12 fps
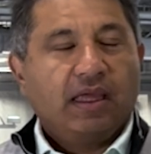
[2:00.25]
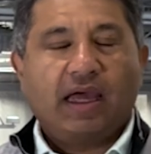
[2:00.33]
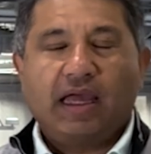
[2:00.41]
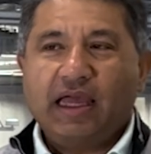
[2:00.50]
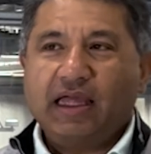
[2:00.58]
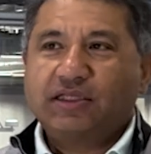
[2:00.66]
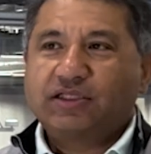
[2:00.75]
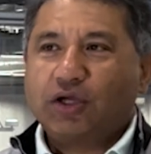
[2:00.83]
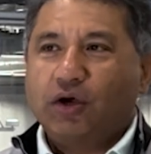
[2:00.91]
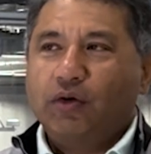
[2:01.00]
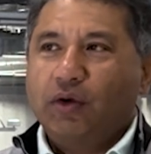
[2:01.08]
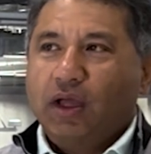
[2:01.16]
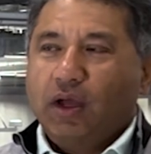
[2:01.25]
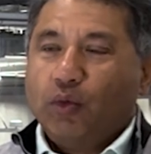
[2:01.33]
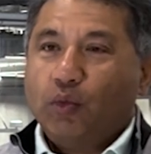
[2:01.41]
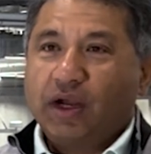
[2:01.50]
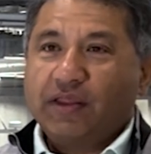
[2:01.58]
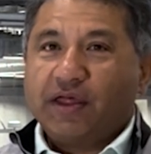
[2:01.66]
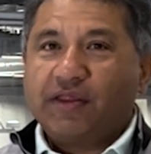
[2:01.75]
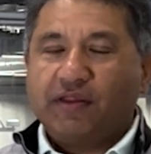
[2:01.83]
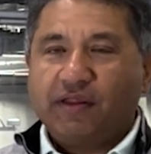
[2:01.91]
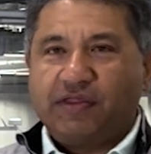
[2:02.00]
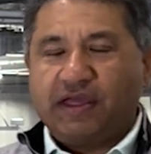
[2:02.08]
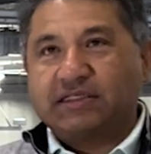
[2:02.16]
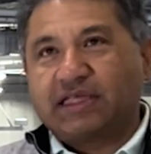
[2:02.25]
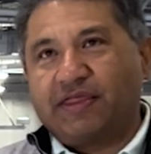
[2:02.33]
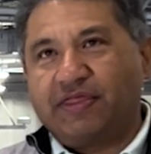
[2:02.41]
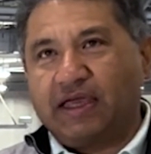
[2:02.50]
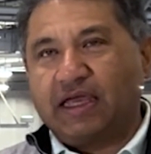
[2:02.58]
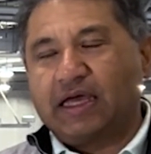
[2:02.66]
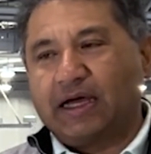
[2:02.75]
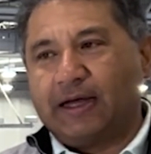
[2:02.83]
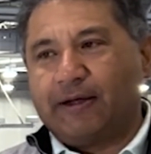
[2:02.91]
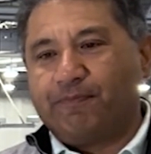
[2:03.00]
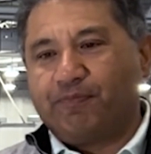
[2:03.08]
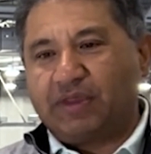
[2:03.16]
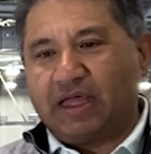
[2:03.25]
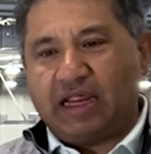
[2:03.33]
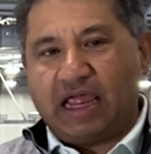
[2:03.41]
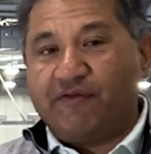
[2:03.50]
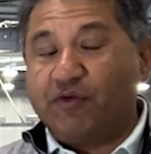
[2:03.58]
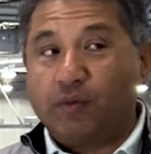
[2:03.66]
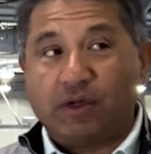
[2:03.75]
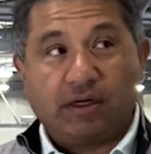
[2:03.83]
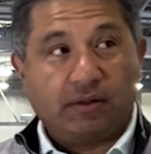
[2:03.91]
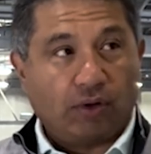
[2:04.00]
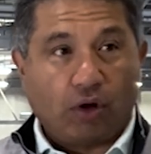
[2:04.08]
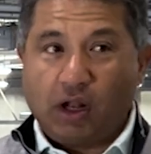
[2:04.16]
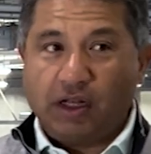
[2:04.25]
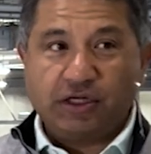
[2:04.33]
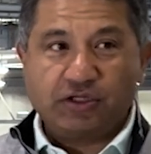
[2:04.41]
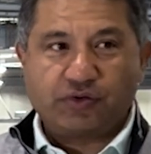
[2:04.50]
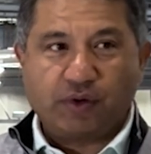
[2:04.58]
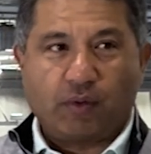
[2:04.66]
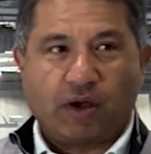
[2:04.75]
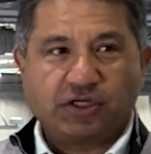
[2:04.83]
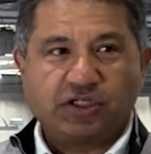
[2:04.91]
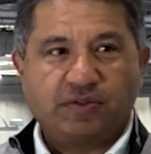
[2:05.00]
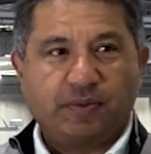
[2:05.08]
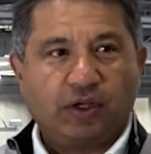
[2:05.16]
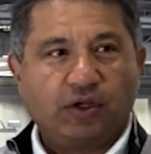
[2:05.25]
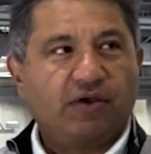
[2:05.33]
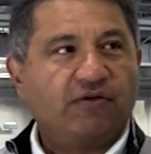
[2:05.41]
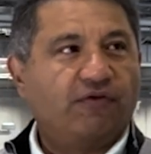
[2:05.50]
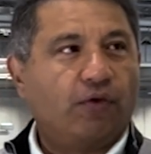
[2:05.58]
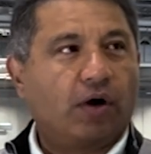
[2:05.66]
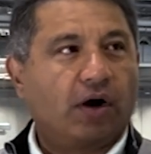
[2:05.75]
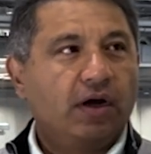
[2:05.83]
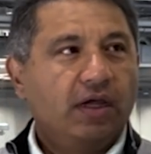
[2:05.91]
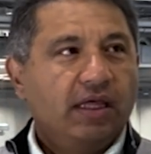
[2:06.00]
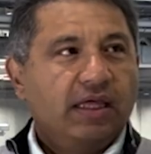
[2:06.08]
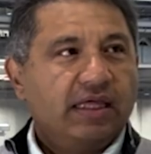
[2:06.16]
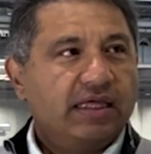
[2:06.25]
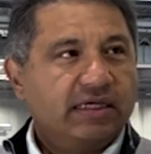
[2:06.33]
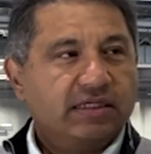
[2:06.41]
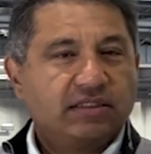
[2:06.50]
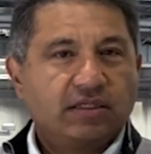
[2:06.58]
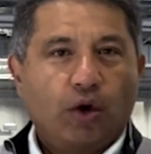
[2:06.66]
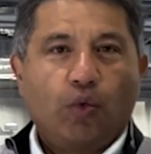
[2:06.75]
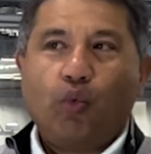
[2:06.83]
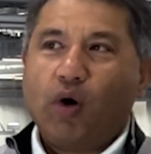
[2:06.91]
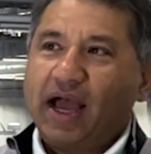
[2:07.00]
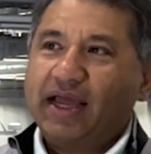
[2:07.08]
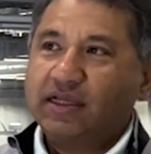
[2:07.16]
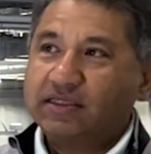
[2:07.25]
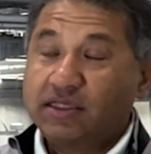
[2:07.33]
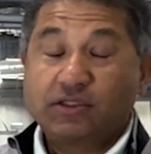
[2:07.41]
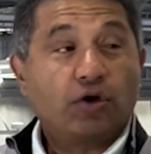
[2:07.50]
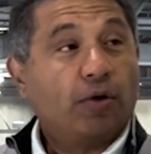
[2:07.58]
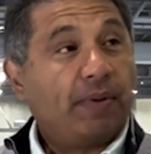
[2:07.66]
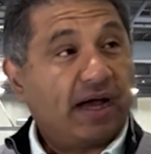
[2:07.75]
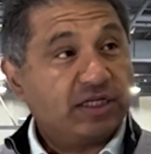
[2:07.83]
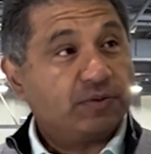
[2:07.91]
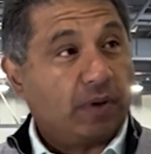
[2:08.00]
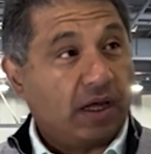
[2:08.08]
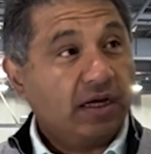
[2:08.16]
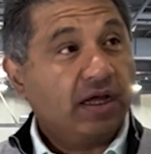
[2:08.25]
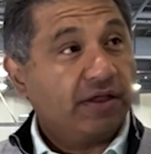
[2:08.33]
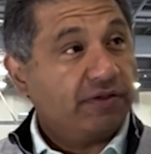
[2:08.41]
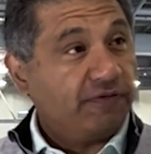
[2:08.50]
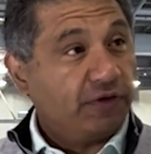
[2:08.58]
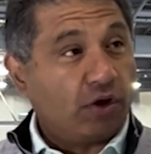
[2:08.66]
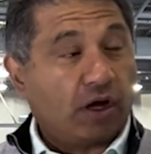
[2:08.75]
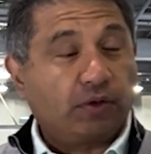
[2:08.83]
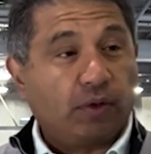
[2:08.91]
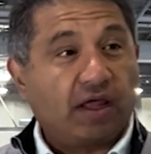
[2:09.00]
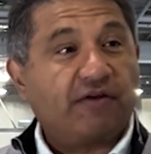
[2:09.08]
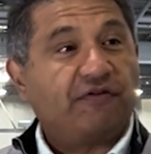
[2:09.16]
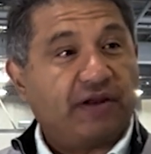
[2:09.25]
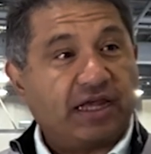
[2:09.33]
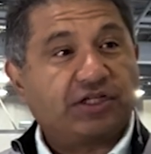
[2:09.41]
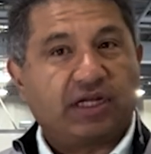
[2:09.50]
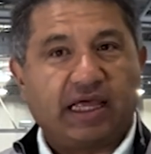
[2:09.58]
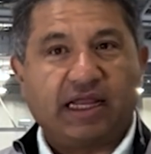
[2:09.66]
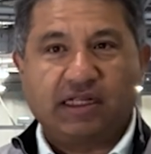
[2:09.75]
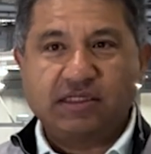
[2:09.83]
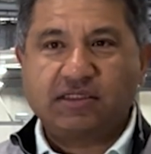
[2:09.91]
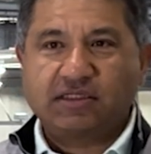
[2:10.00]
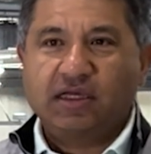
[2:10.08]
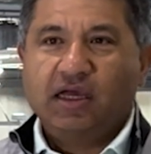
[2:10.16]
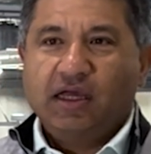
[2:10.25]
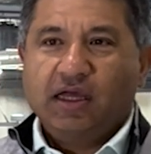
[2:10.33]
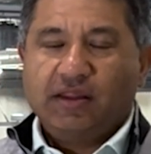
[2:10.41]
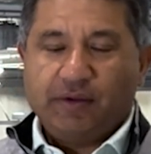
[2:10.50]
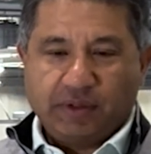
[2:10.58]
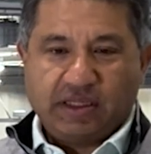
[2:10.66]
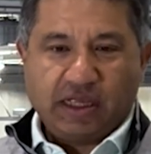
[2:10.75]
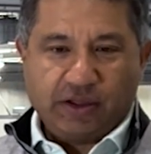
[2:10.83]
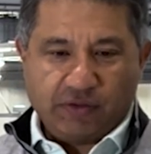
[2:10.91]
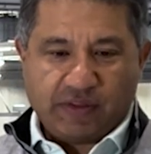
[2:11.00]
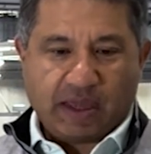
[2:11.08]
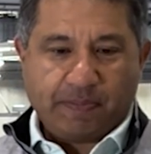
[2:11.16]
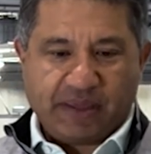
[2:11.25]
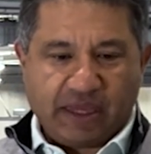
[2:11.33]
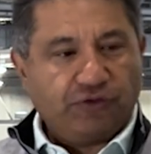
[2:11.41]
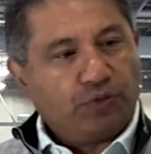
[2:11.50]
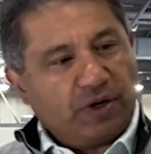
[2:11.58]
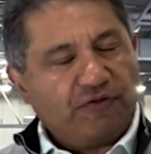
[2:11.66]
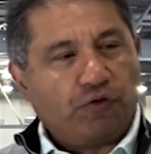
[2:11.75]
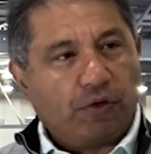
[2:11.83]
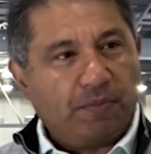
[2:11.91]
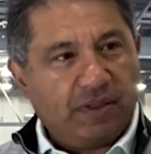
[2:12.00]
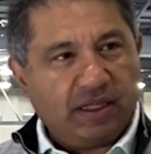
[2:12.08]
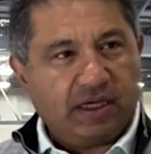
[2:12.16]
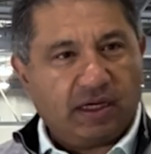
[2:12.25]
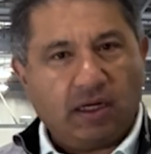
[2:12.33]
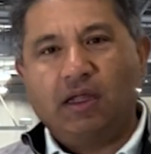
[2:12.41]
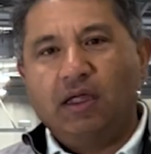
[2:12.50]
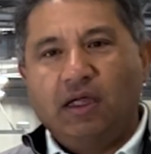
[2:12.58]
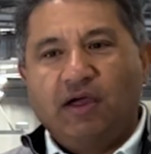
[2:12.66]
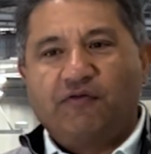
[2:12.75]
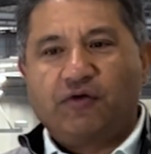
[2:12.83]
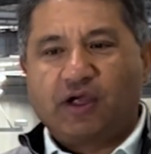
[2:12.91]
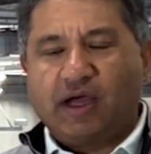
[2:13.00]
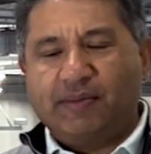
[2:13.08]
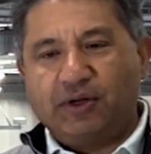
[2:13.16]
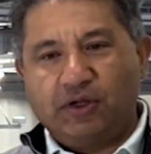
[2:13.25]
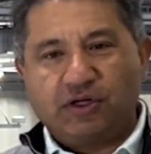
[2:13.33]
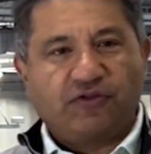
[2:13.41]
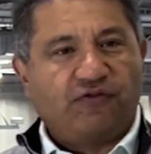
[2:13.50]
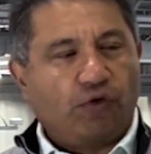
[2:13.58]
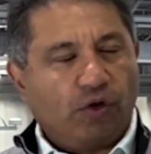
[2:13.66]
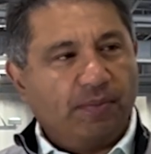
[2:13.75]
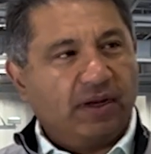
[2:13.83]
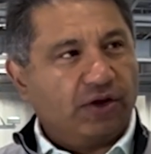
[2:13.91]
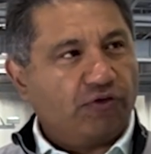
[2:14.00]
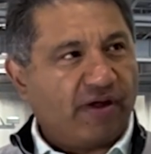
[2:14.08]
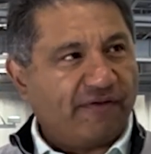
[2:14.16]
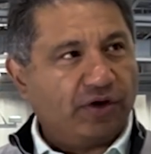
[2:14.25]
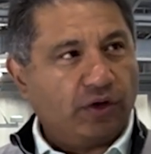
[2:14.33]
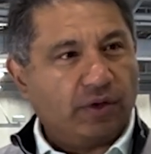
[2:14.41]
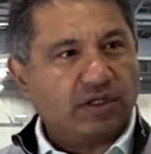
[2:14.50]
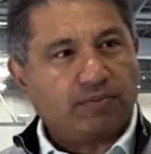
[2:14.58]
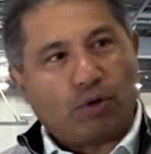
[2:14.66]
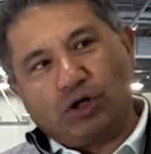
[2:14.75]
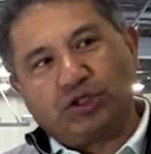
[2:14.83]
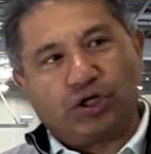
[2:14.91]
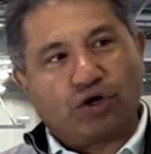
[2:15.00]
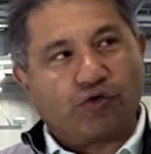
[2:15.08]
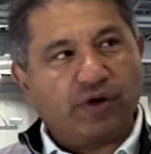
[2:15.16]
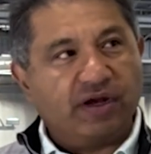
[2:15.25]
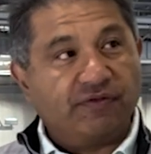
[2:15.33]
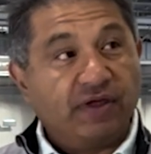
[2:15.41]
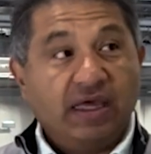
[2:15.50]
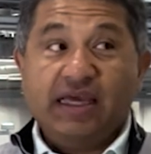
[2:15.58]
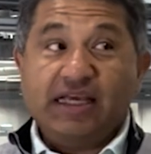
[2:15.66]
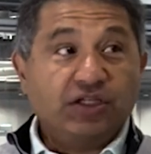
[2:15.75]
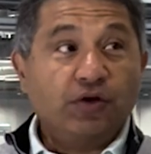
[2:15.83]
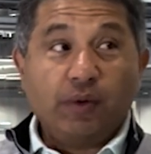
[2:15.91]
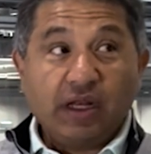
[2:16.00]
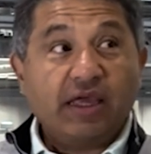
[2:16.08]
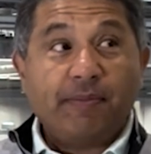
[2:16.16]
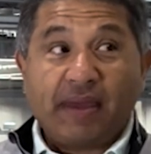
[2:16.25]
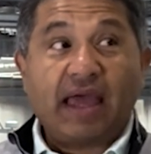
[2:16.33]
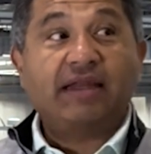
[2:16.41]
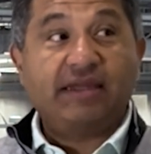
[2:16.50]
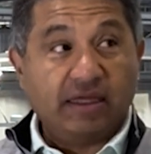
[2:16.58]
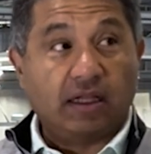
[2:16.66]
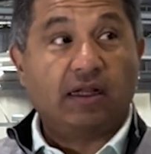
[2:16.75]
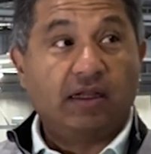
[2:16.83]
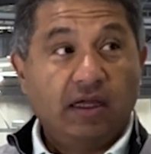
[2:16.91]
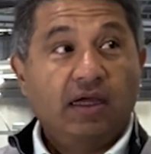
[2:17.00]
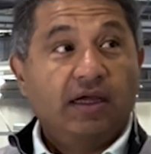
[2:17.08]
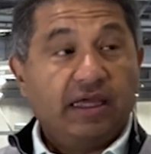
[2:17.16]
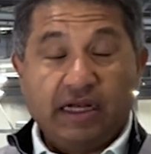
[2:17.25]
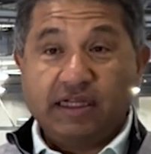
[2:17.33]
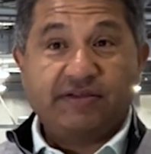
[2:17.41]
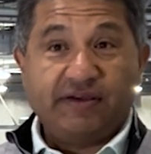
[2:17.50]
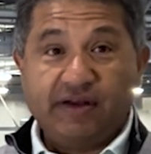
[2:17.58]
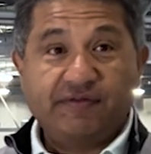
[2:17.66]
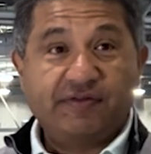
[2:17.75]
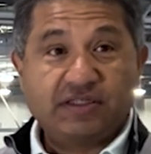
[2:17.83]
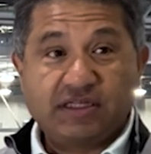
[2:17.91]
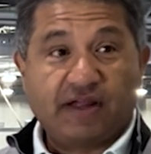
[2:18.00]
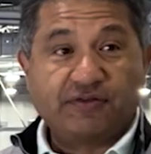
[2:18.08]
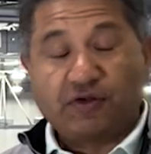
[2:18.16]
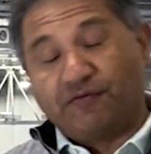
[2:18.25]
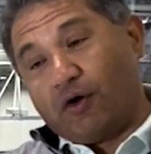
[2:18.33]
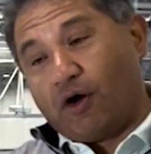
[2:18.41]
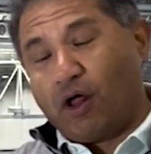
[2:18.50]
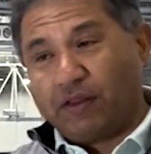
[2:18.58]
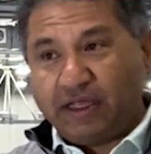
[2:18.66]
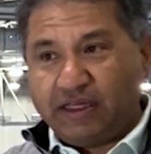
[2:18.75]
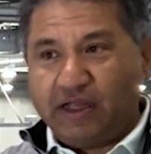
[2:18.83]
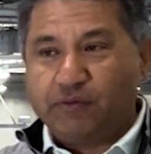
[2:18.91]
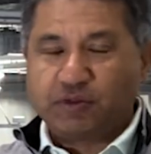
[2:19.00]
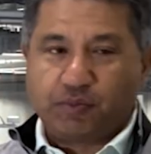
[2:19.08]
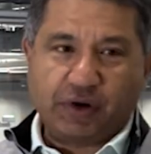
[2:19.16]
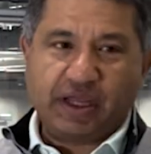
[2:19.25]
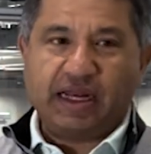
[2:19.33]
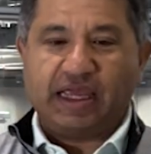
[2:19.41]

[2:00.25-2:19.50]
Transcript: yeah, and so one of the things I think um, that everyone, all industry watchers have been looking for is why did Cisco buy Splunk? Yeah. If you talk to a lot of financial analysts, they would tell you that paying 24 billion for a company who does four billion revenue and is margin accretive isn't really a bad deal right. in, its, in of itself. So if all they did was bring